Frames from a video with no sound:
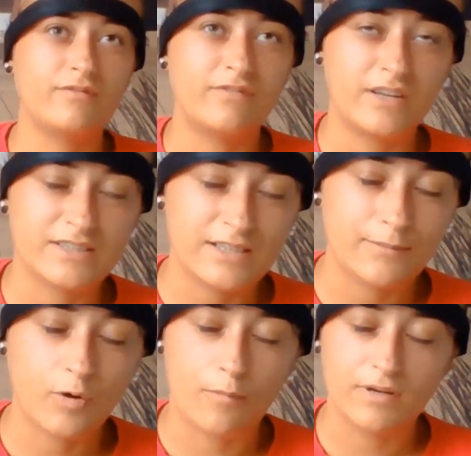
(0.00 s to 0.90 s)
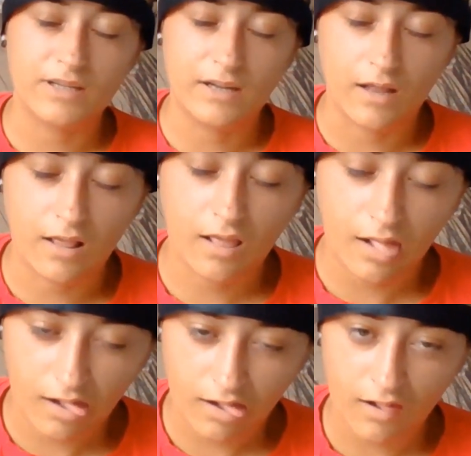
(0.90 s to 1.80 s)
fell asleep completely, like,
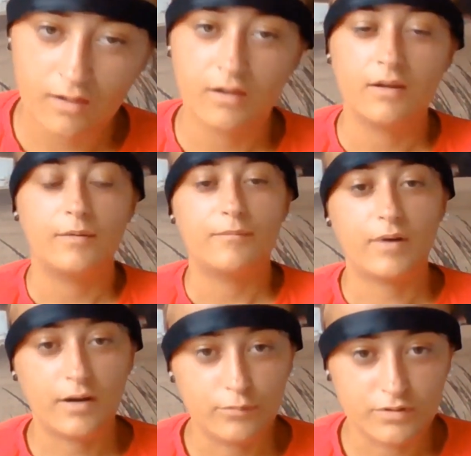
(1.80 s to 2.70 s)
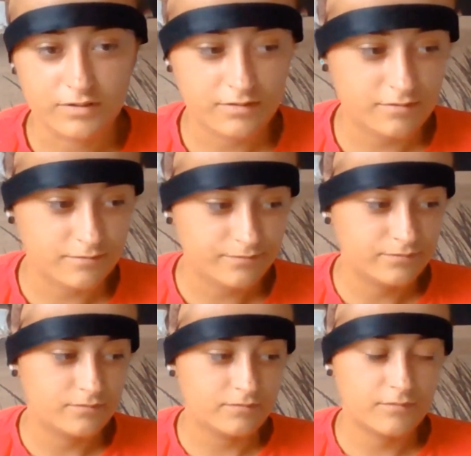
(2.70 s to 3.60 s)
but I was
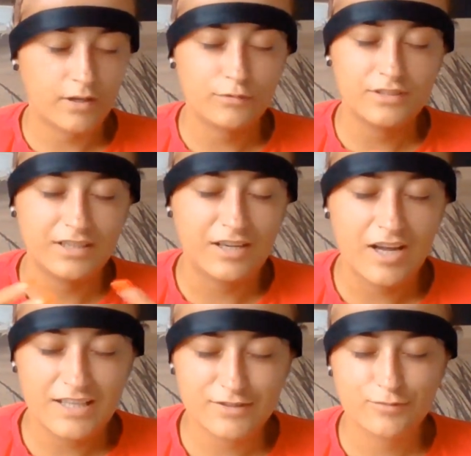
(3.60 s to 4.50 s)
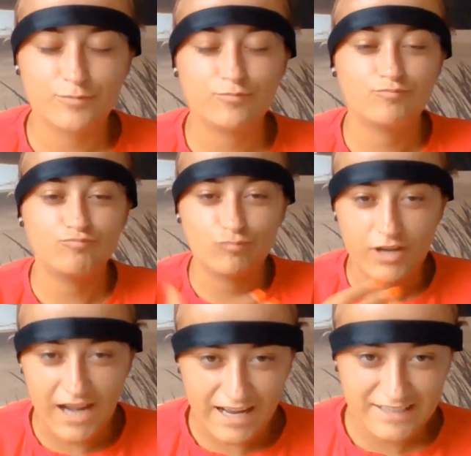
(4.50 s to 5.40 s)
in a nice
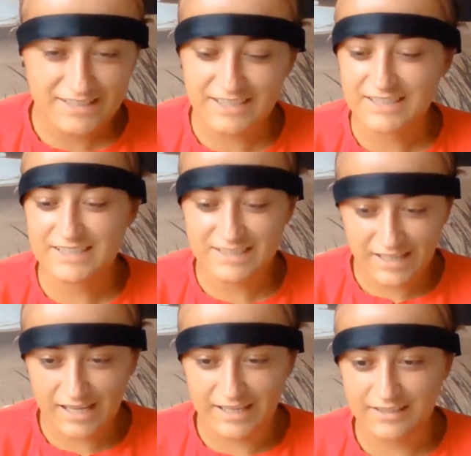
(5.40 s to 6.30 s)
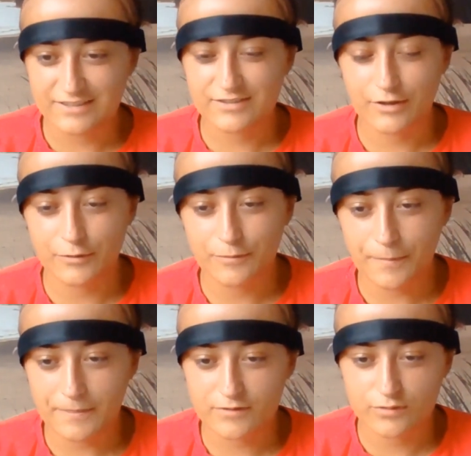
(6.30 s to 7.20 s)
relaxing state. So
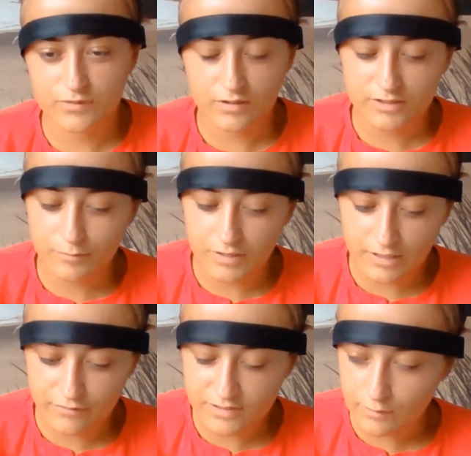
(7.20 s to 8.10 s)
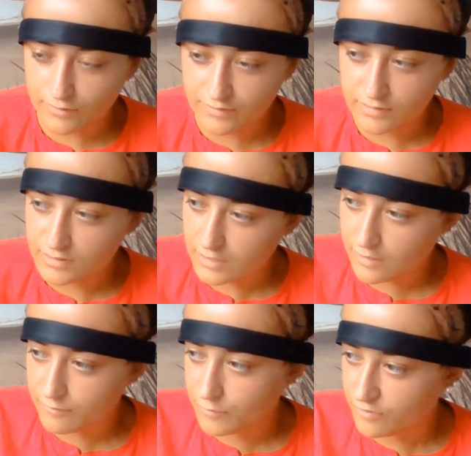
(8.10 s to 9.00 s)
she was asking me every so often to
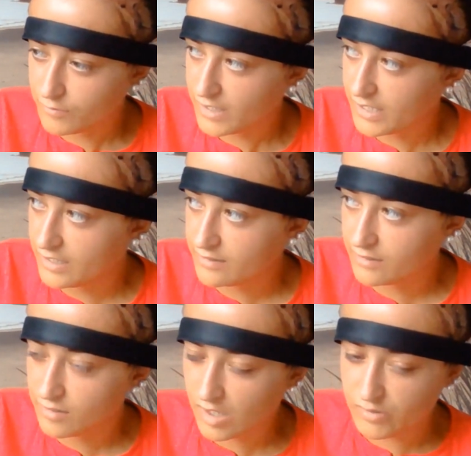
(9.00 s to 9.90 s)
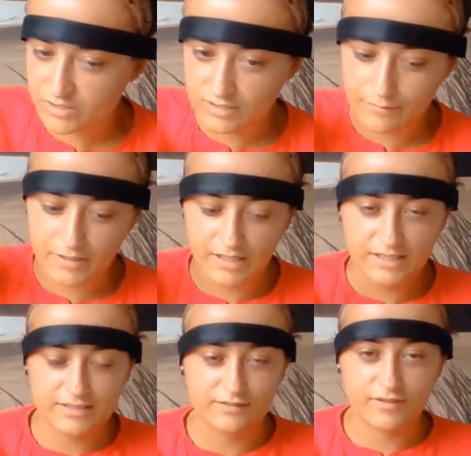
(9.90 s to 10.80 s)
kind of move my head in a direction that made it
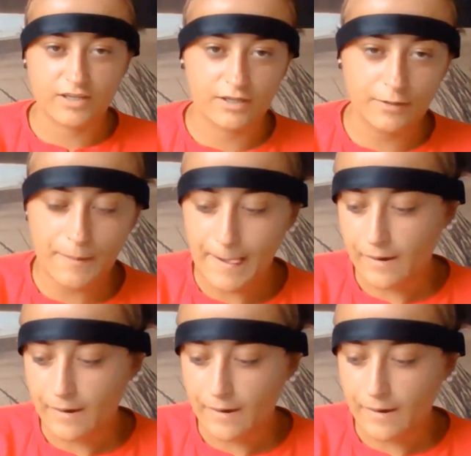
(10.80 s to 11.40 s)
easier for her.